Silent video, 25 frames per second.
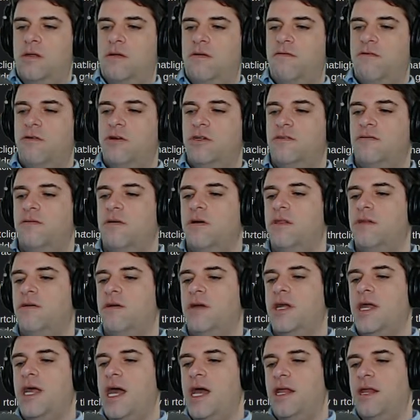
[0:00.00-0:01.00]
First of all, there are
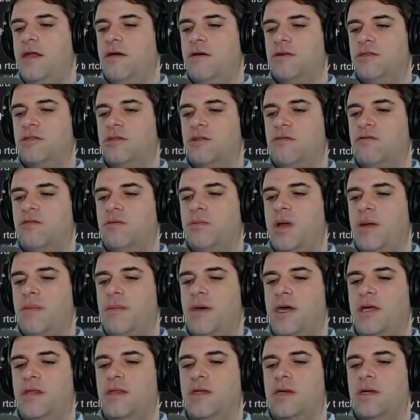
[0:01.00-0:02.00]
cat hairs all over my
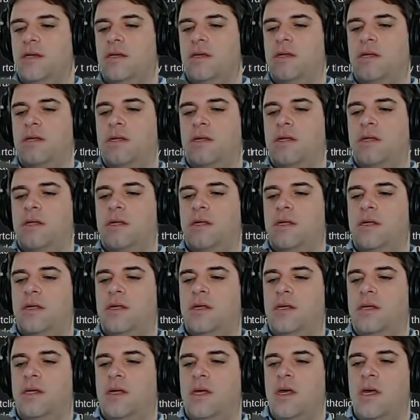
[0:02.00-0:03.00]
mic thing.
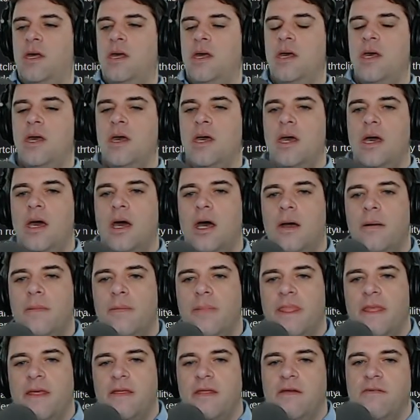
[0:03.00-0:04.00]

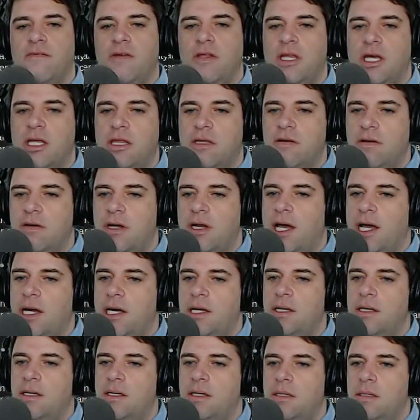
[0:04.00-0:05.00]
They read like they're
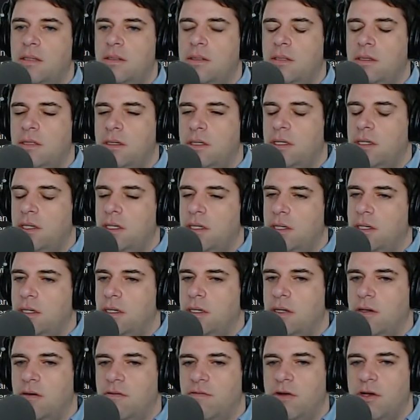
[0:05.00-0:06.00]
not
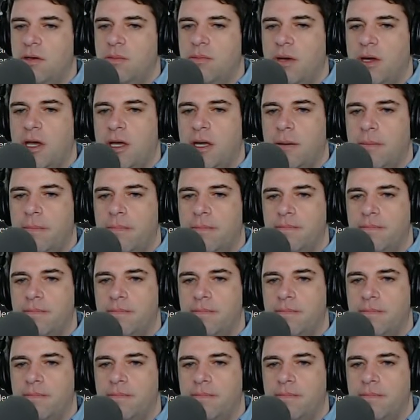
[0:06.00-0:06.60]
written by